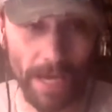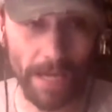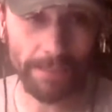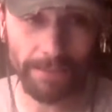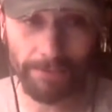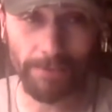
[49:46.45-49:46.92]
But
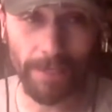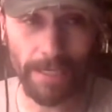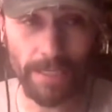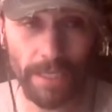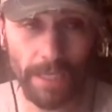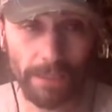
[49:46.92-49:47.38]
I do
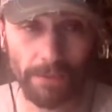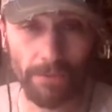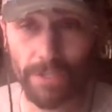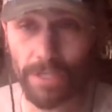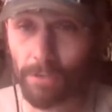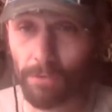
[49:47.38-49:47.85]
like St.
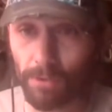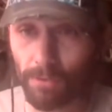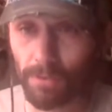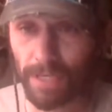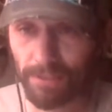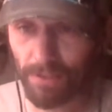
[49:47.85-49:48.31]
Louis here.
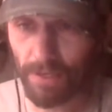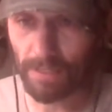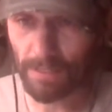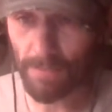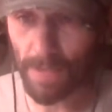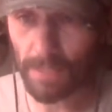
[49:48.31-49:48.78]
You and I
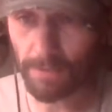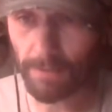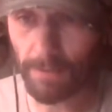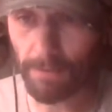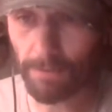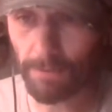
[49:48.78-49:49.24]
talked about
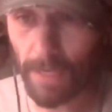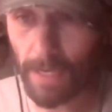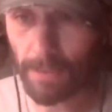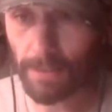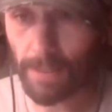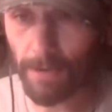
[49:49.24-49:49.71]
it the other
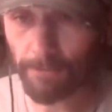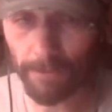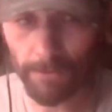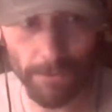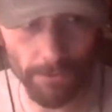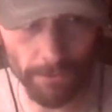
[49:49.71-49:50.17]
day in the
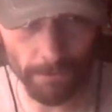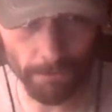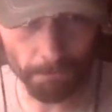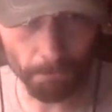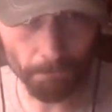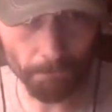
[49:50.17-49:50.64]

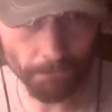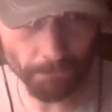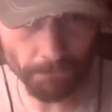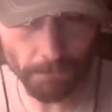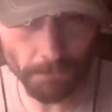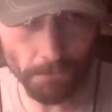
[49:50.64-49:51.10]
afternoon.
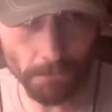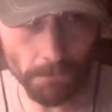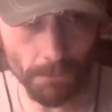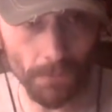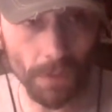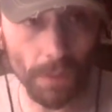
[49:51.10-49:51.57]

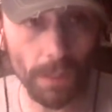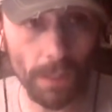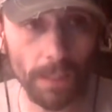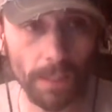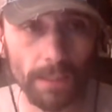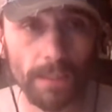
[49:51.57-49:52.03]

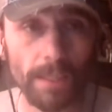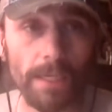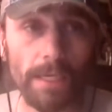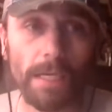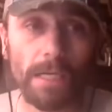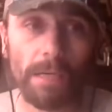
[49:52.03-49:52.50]
Uh
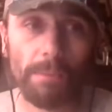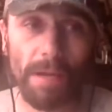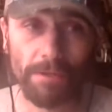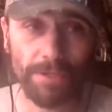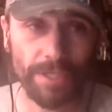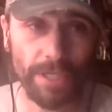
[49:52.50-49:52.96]

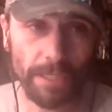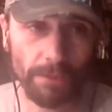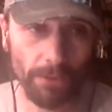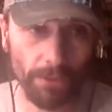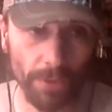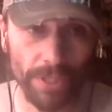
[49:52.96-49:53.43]
about
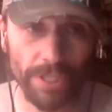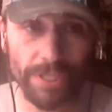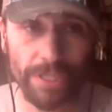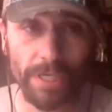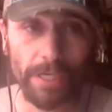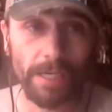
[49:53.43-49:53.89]
St.
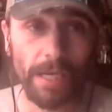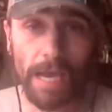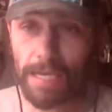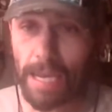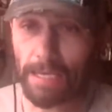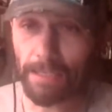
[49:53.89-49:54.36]
Louis.
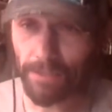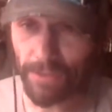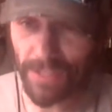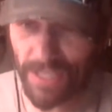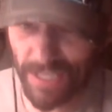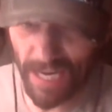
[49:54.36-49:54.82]
I hate
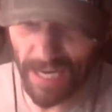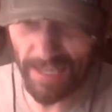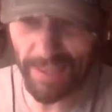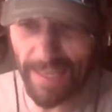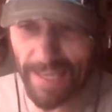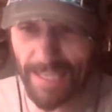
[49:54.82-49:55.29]
to
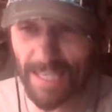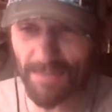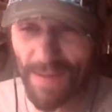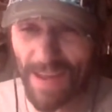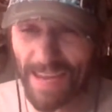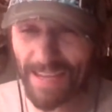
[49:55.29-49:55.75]
say
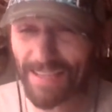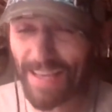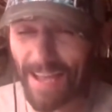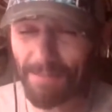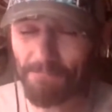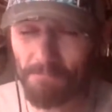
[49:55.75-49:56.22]
this,
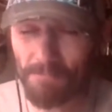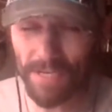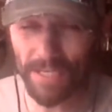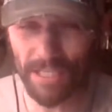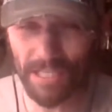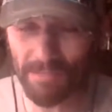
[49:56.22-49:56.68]
man. I
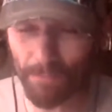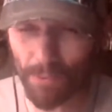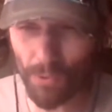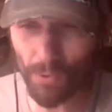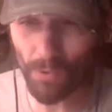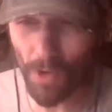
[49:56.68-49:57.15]

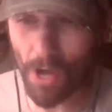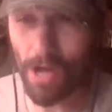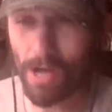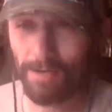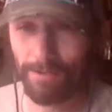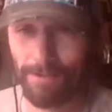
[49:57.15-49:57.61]
missed
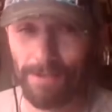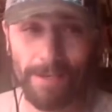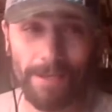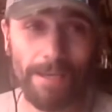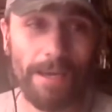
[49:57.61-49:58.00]
Perron.